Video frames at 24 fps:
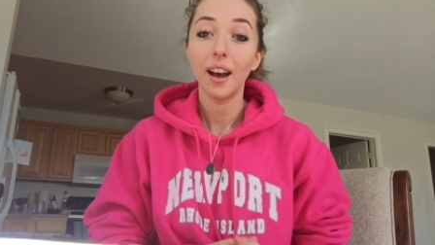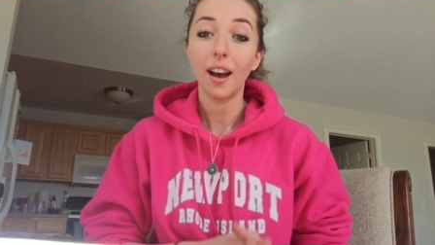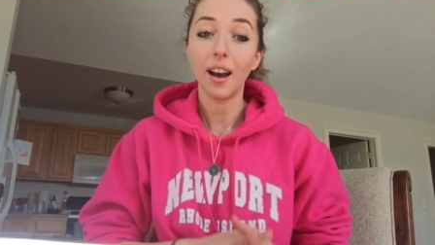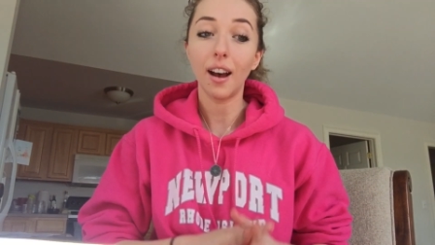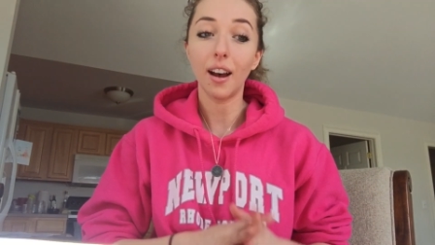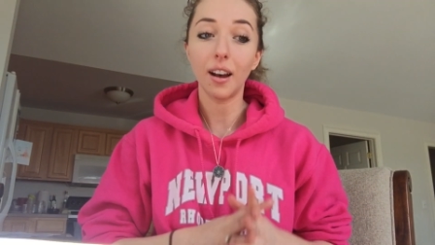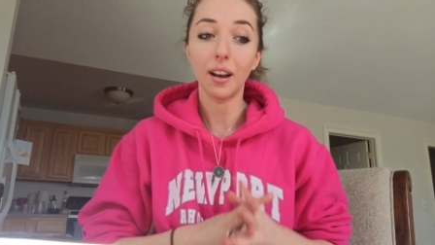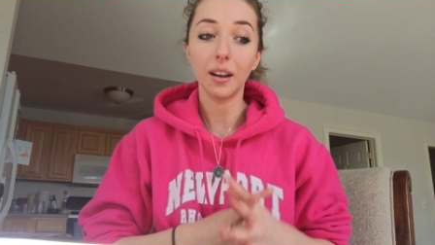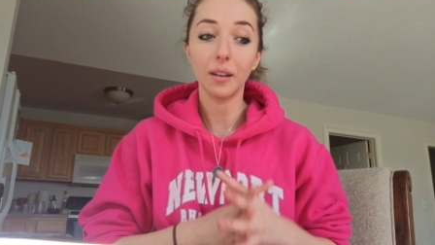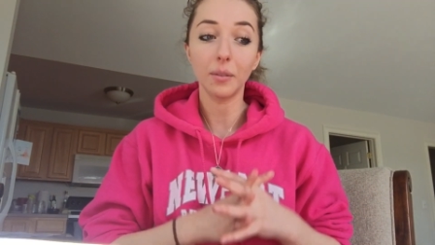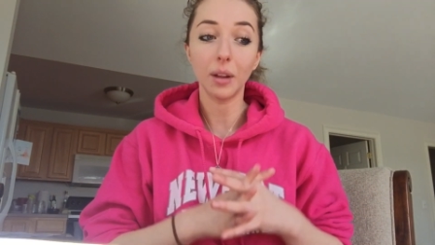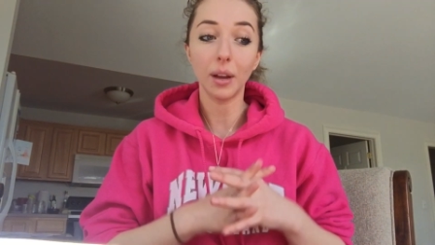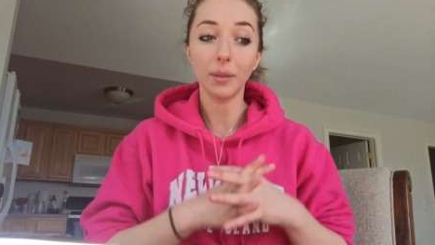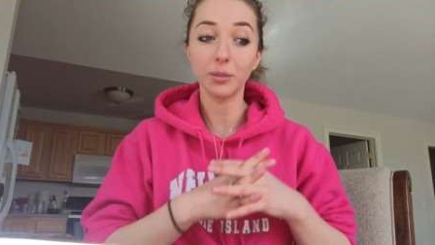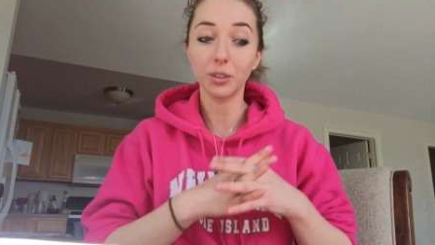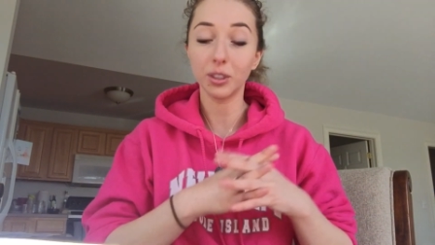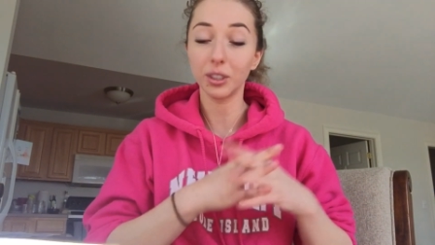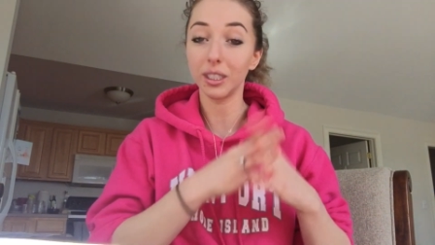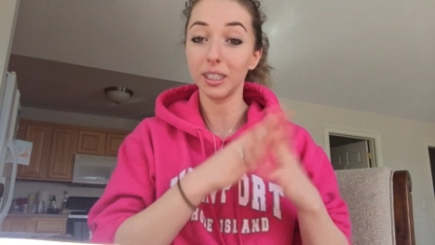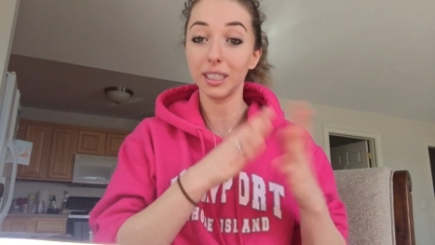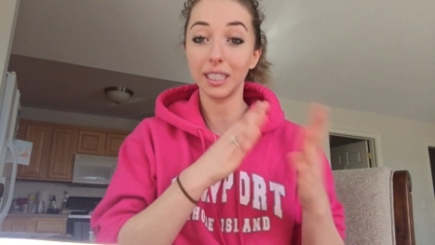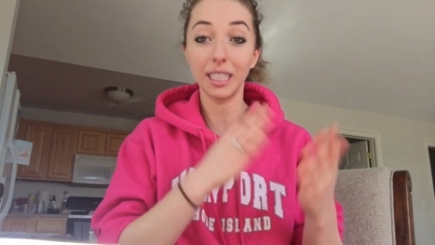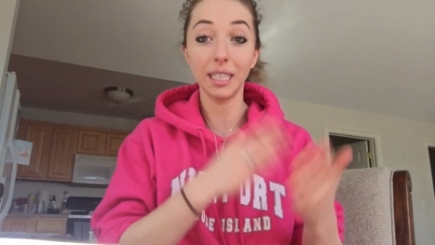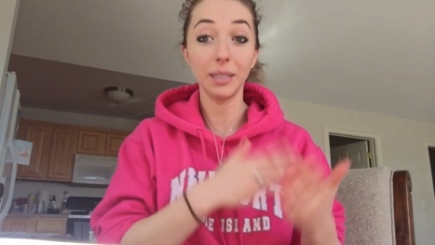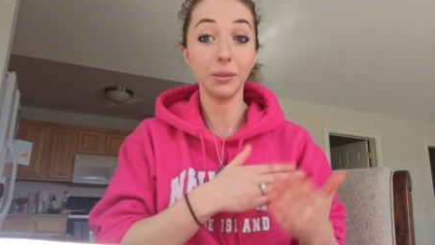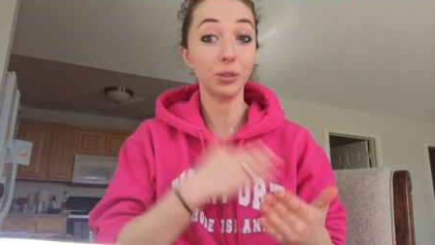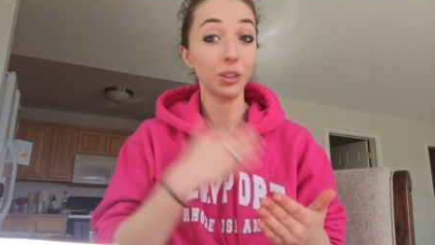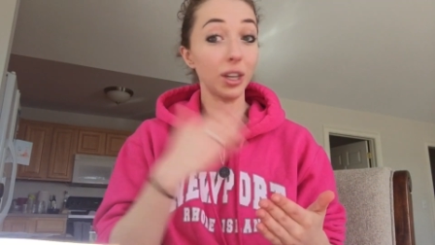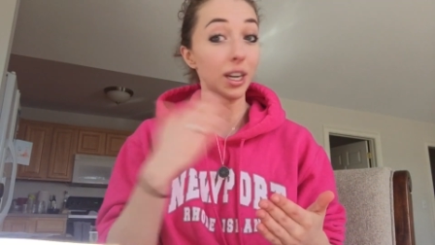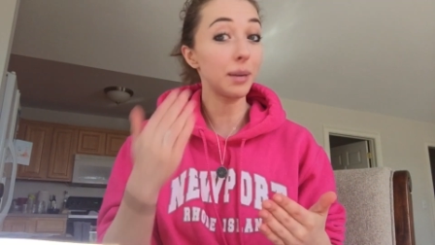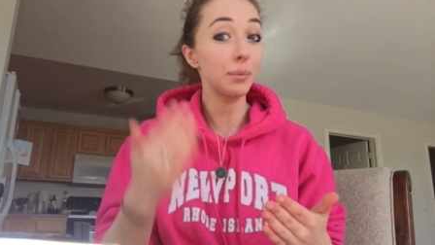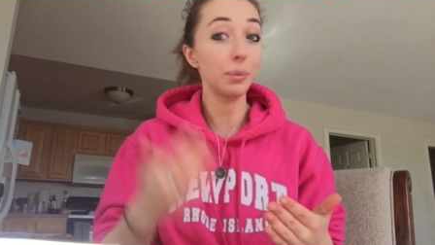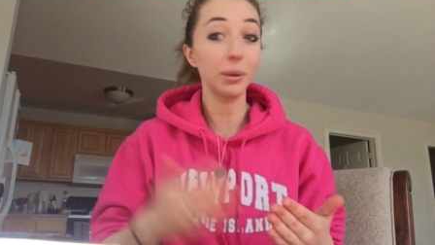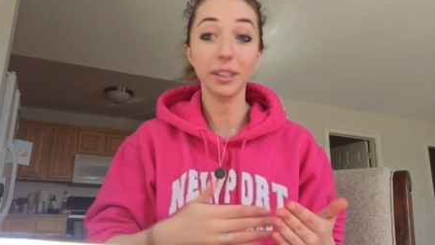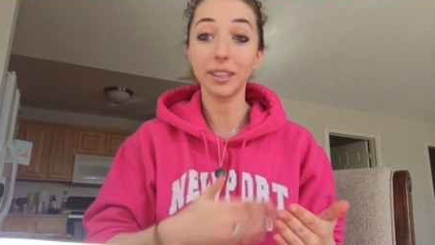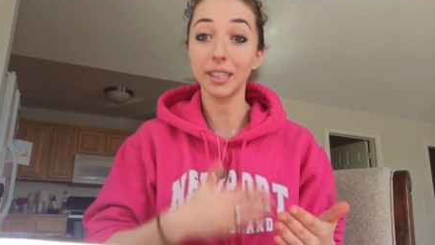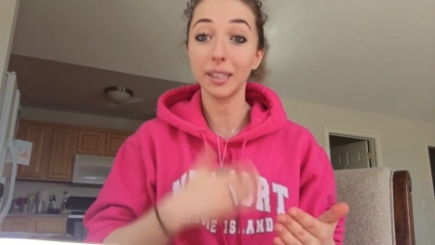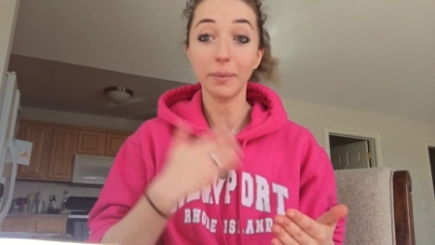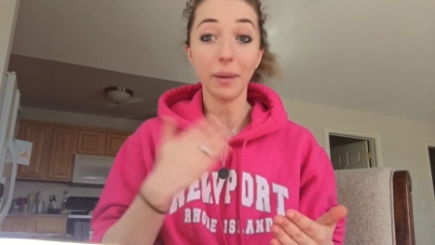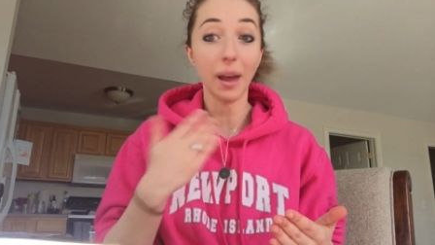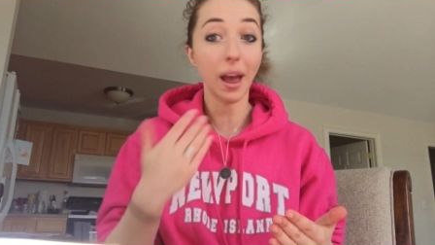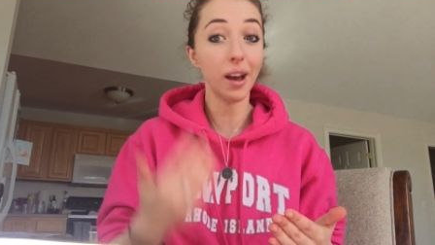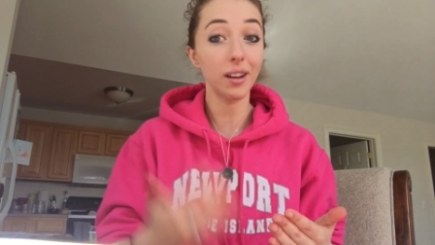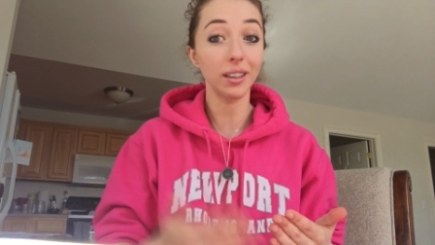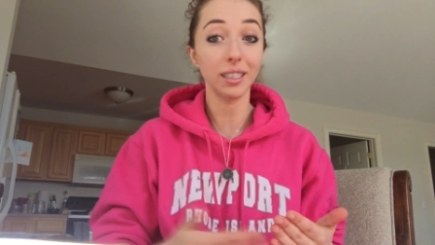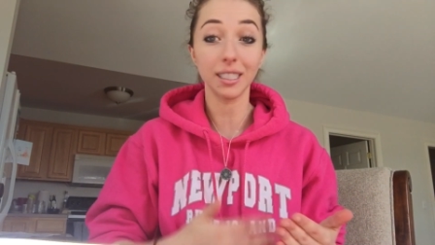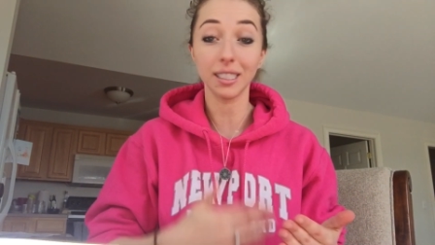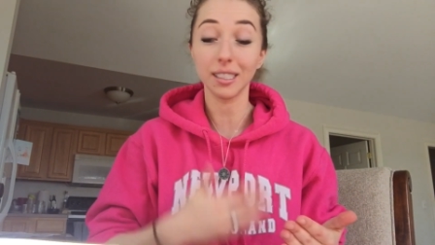Um, I'm just gonna keep trying to put them
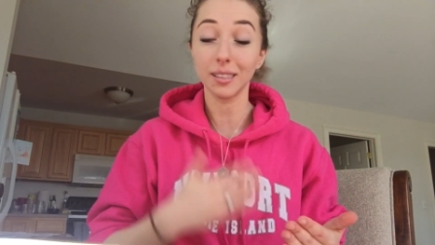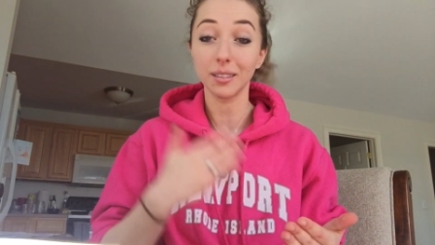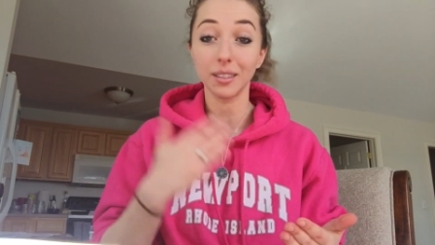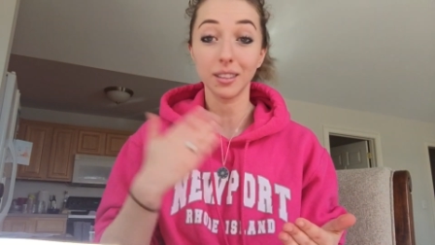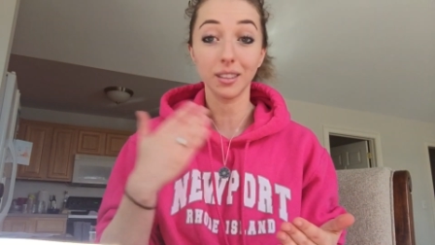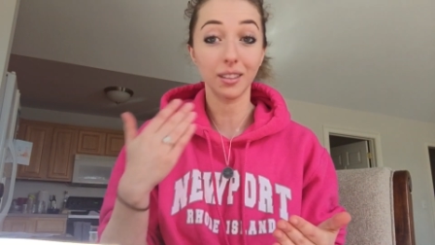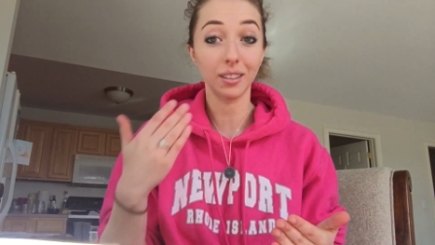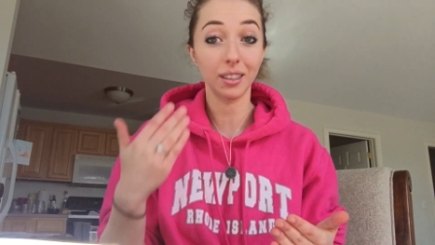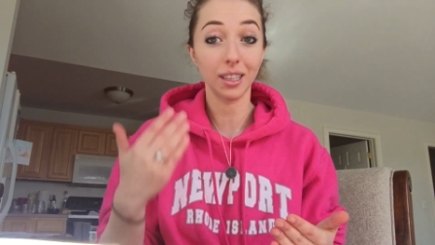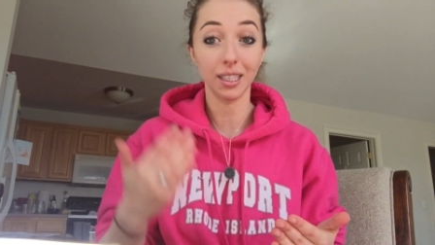out as